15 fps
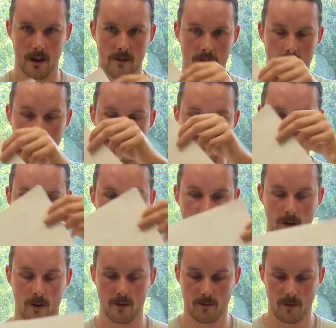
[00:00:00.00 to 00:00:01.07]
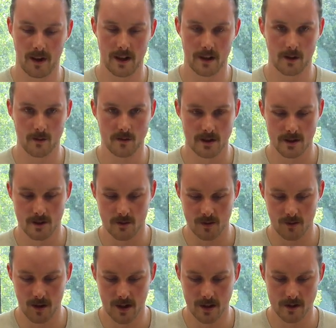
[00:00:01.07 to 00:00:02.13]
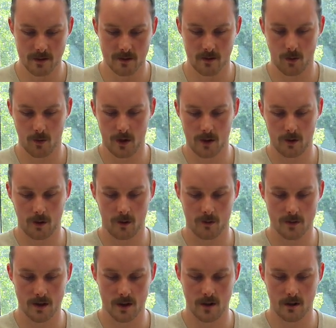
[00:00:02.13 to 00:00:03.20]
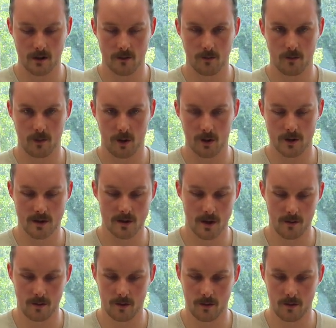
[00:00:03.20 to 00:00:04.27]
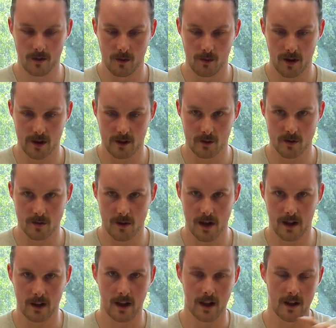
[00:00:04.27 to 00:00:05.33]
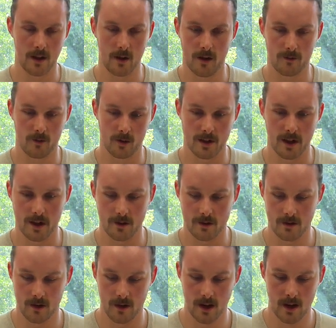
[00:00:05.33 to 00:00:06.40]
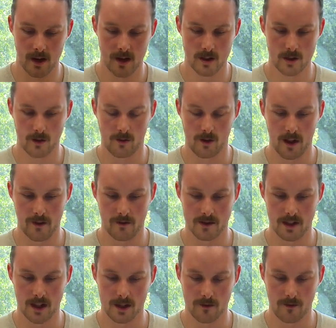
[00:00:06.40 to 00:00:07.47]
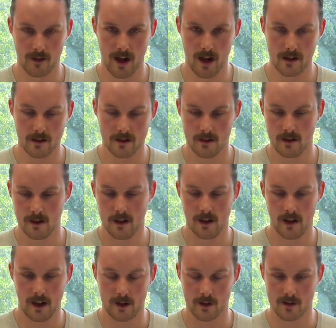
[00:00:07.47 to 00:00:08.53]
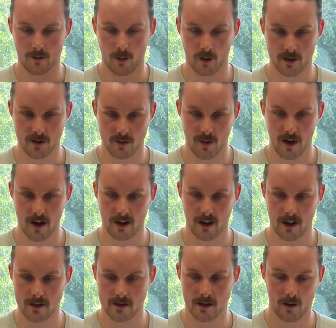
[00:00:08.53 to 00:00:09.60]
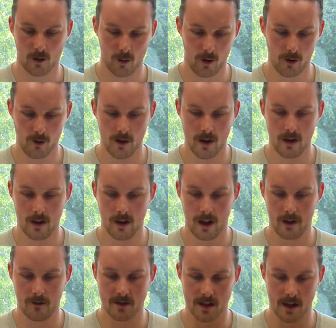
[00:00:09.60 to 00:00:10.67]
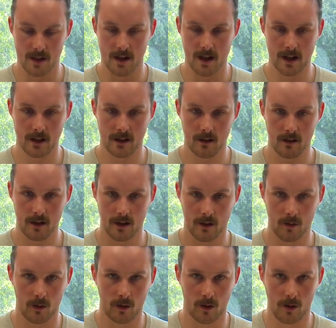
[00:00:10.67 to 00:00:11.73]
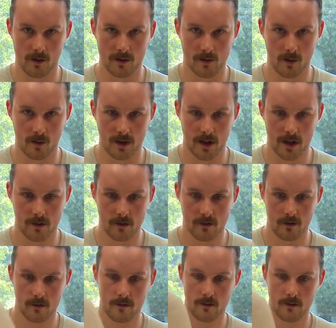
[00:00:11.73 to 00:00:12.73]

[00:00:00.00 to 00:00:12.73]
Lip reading: The next blade comes into its place, wind comes along, pushes up, the blade goes back, and you have rotation. So if it's held flat, it just pushes back, as in our water wheel, and if it's at an angle, it can cause a rotation.